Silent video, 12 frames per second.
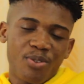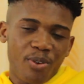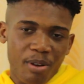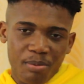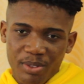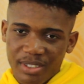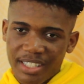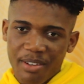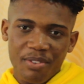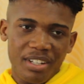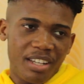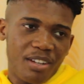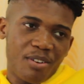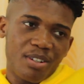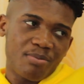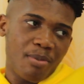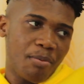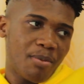3 square miles every day
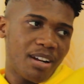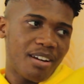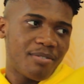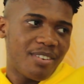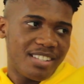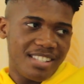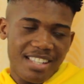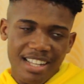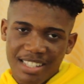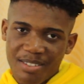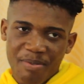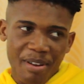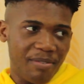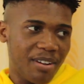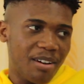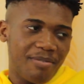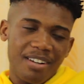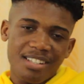because my mother funds that and my
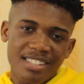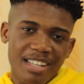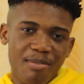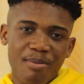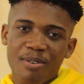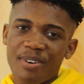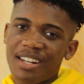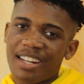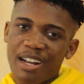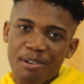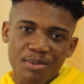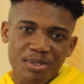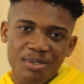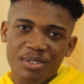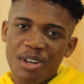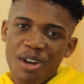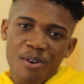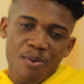father funds that. But when it comes
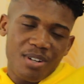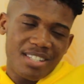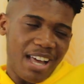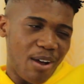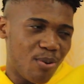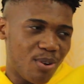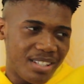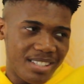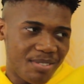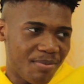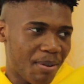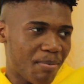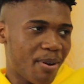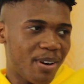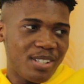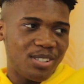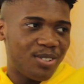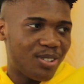to what I want, my
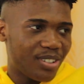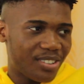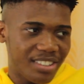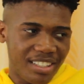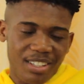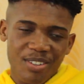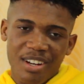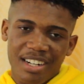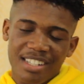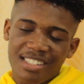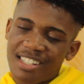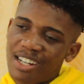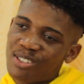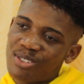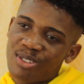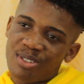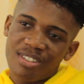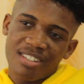parents don't. You
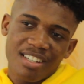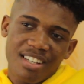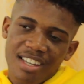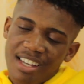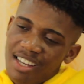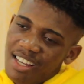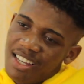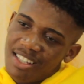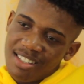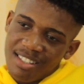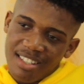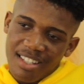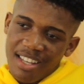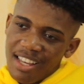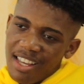understand? So it's